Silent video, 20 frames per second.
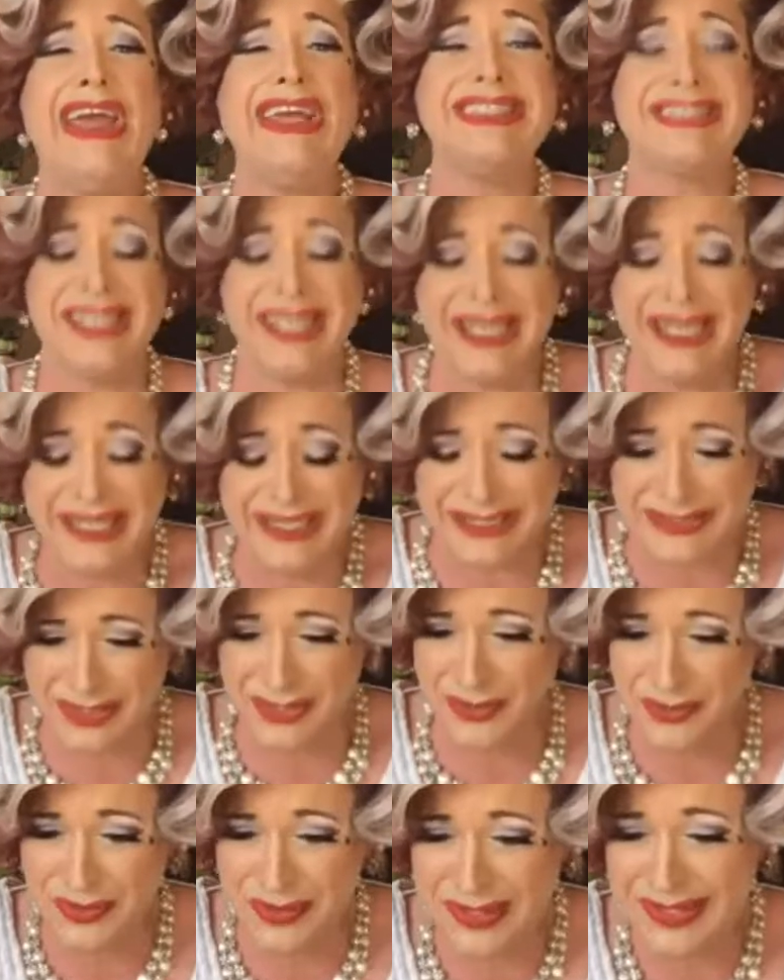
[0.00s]
easy
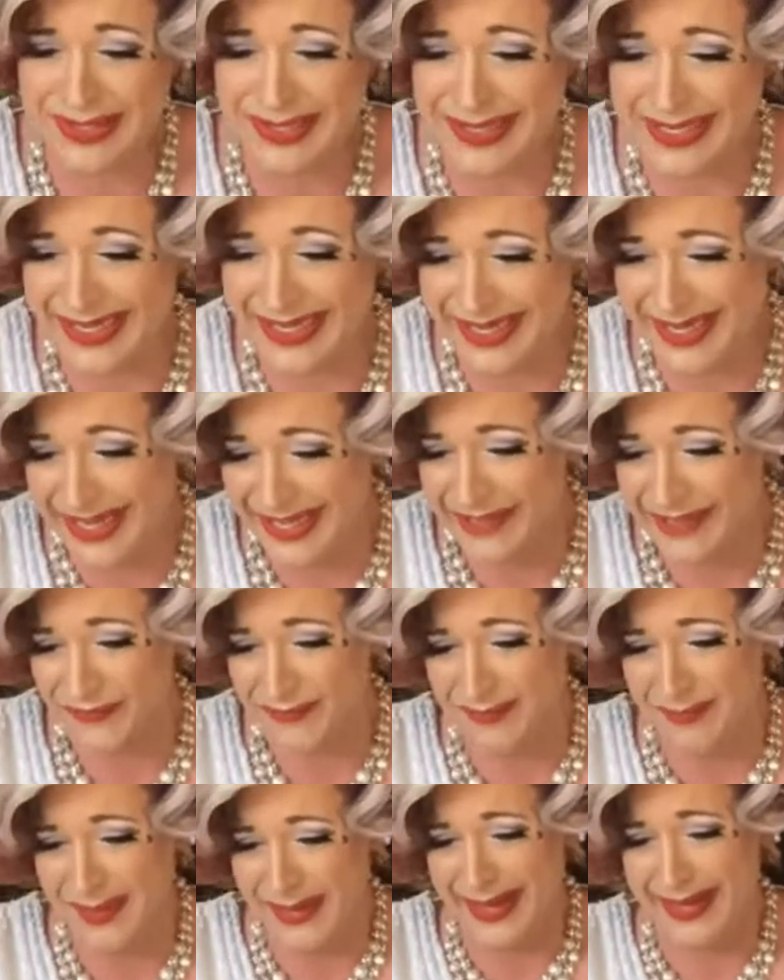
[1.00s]
to
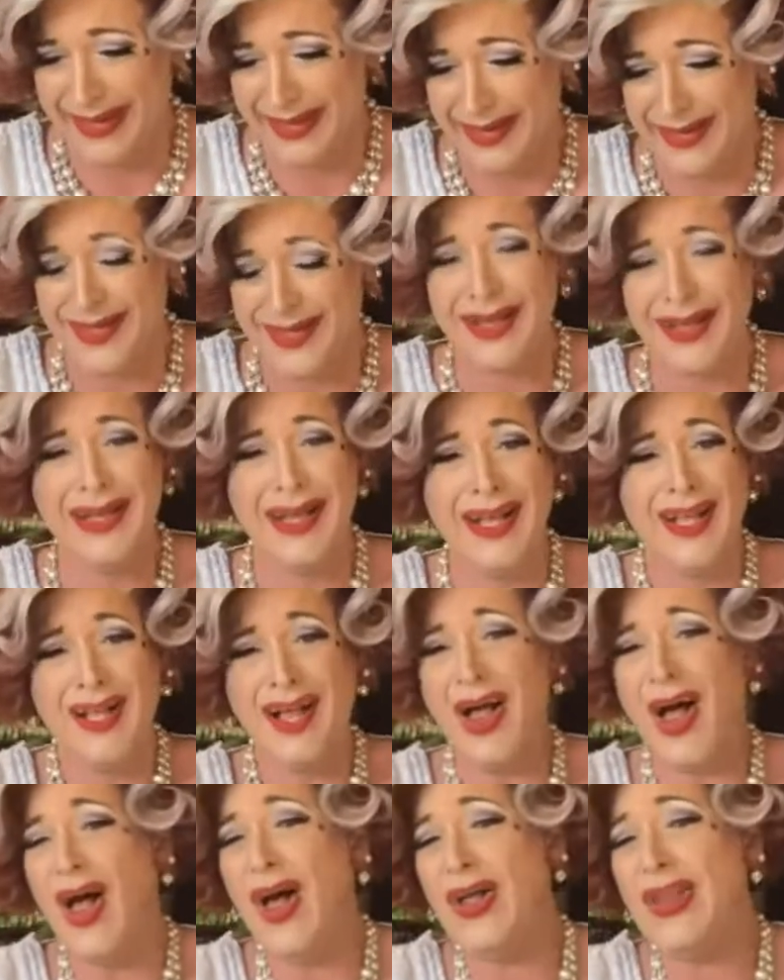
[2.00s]
leave me
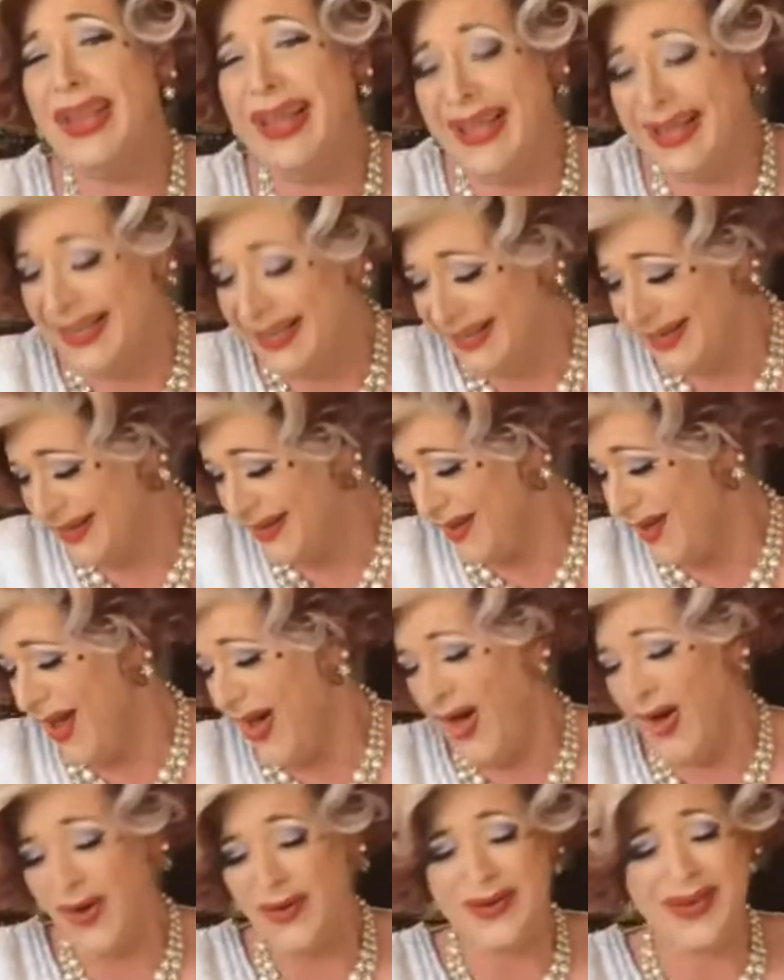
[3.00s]
all
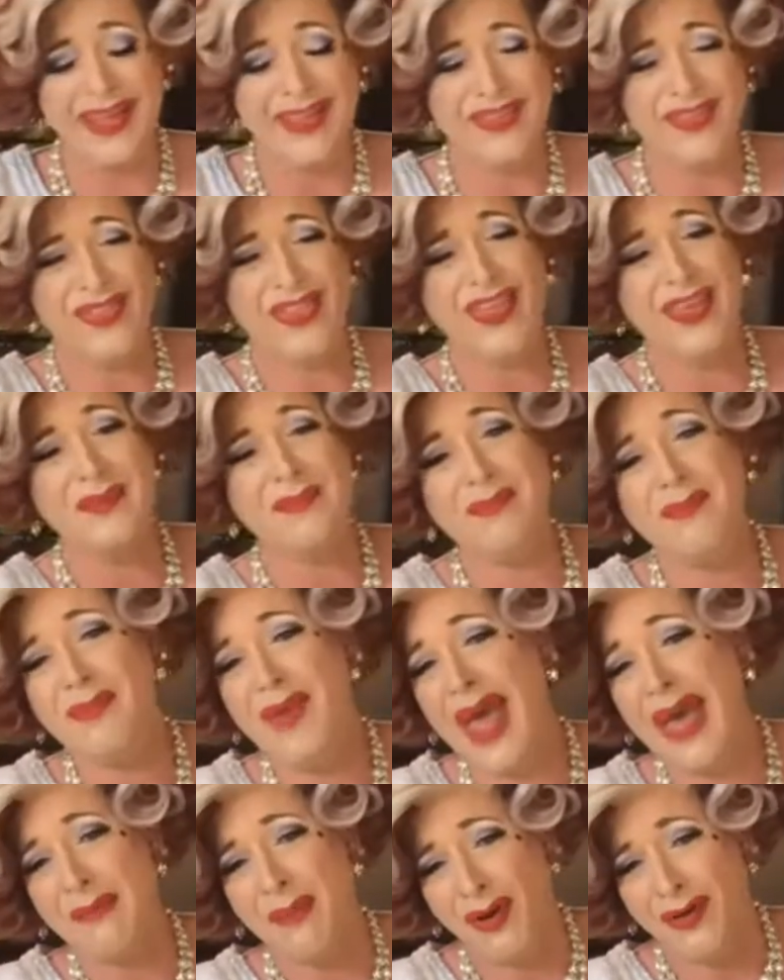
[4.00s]
alone in the
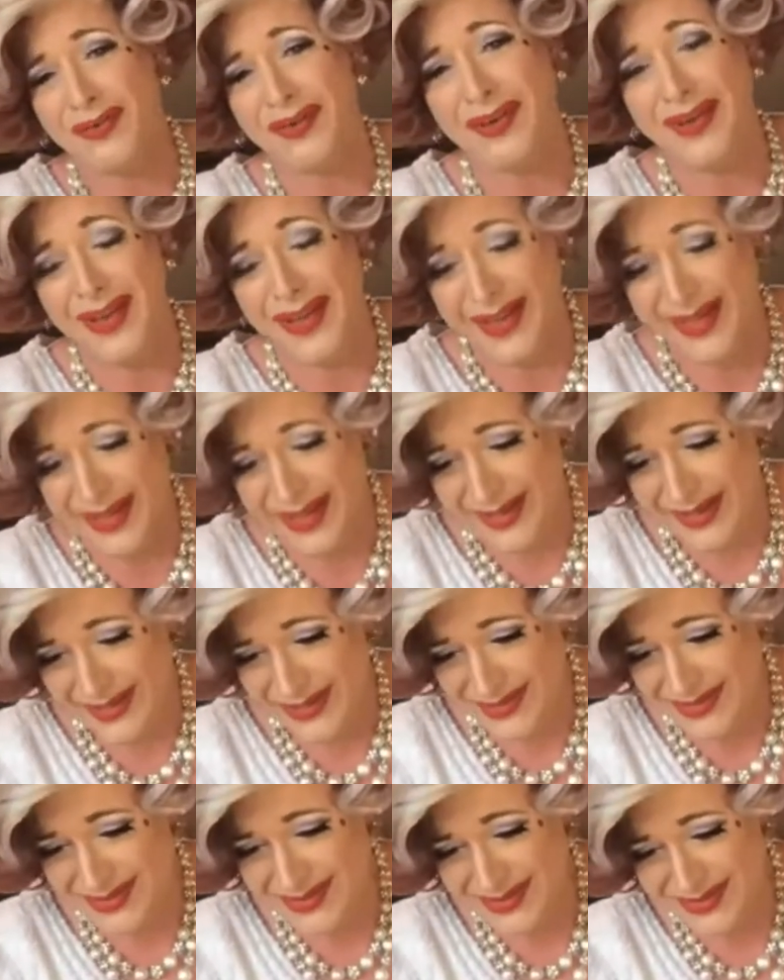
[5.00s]
memories